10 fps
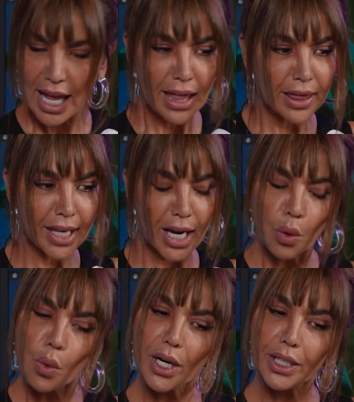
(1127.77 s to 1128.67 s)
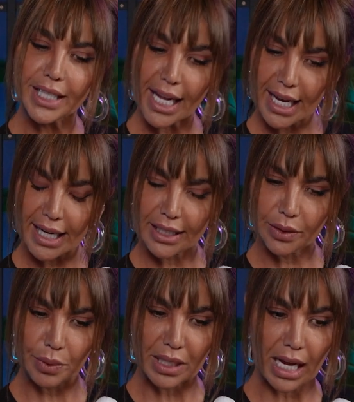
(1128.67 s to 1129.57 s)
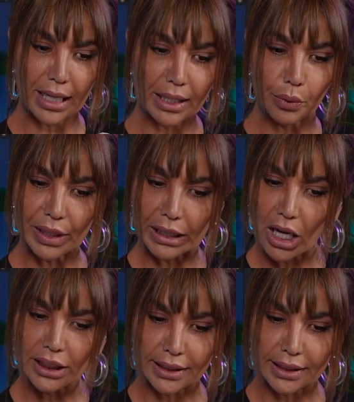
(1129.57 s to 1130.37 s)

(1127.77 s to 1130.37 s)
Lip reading: There were days when we lost